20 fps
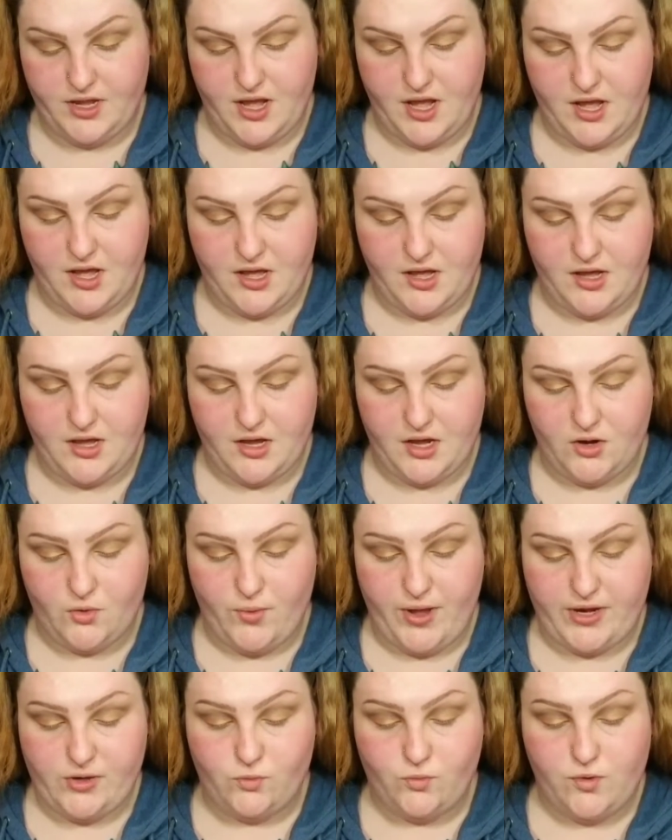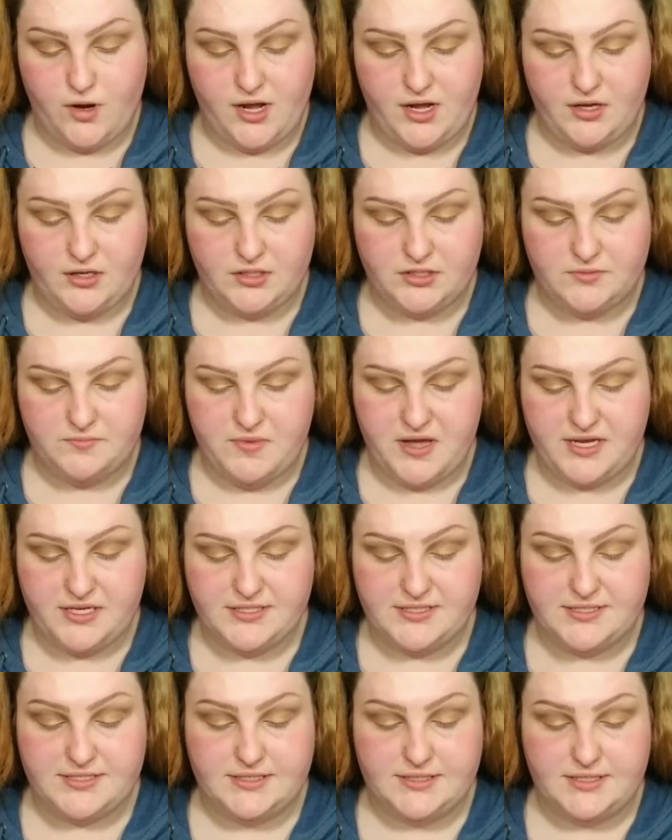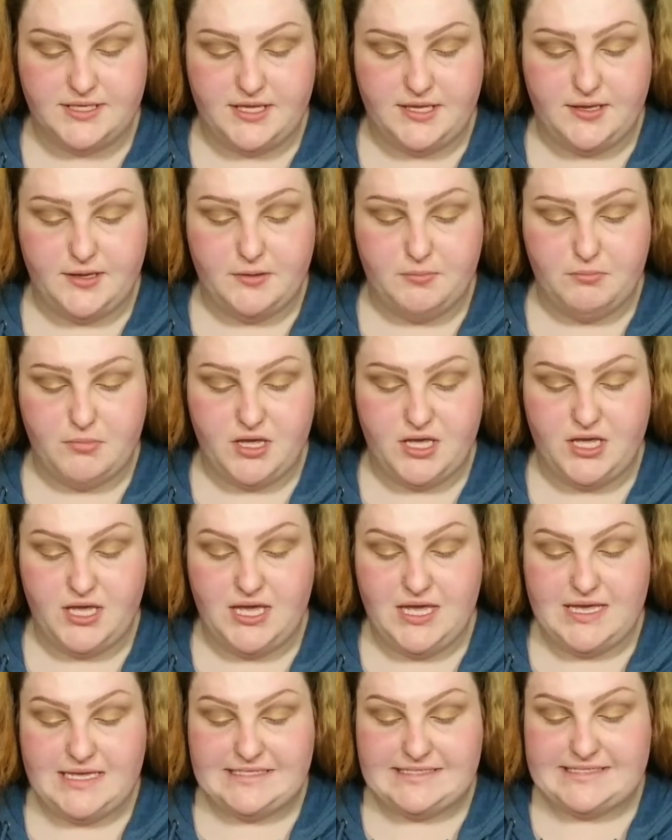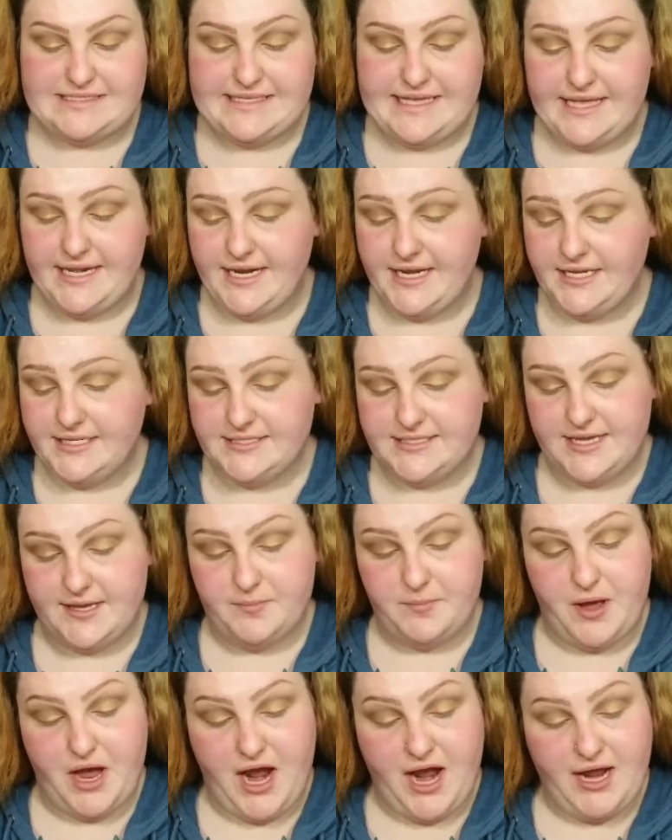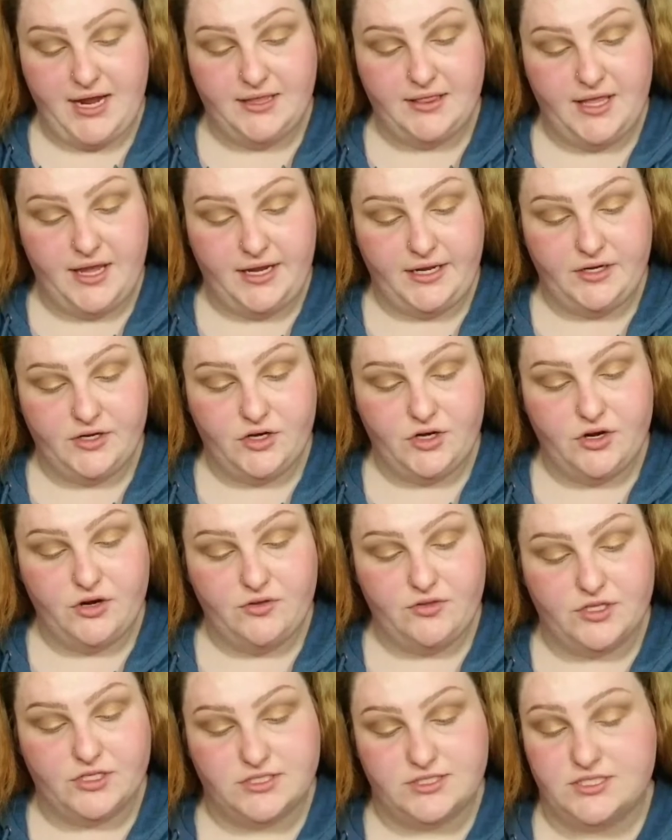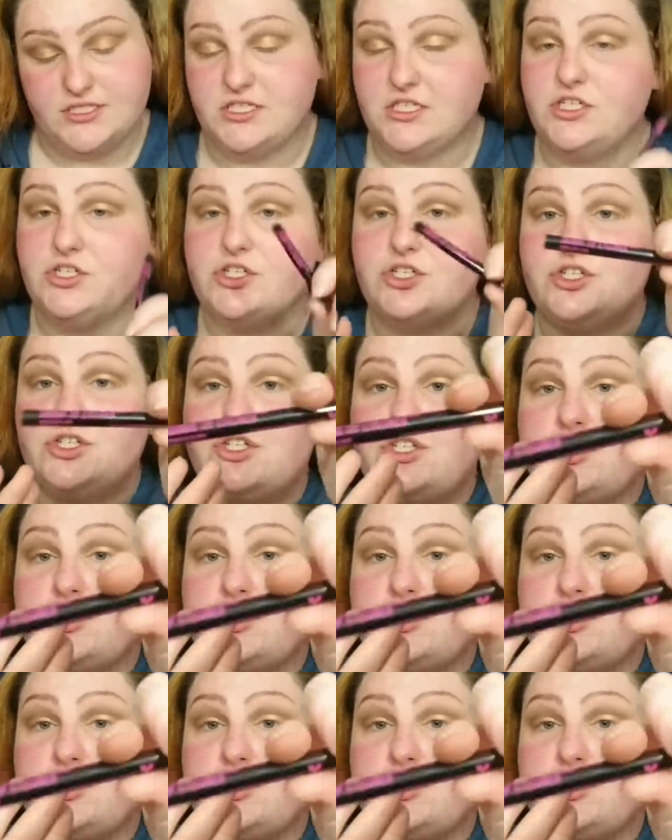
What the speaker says: Wet n Wild Megaslim Skinny Tip Eyeliner. This is in just